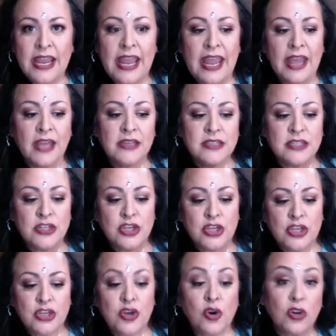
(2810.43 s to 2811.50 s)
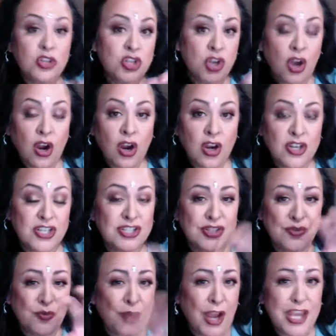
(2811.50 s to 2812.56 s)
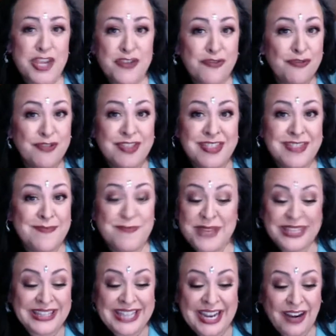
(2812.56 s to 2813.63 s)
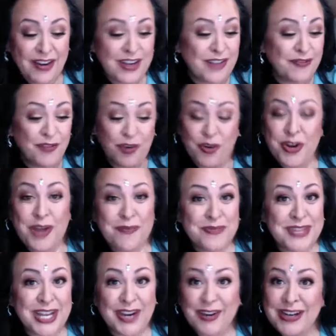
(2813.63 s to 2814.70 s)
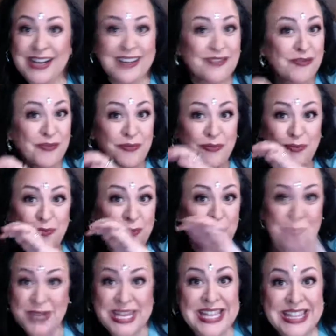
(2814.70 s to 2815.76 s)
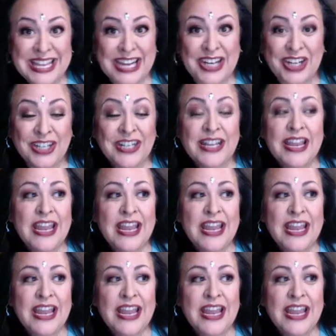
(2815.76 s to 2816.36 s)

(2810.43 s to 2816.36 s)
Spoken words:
And your charge as to why you've been there and have grown up there and be there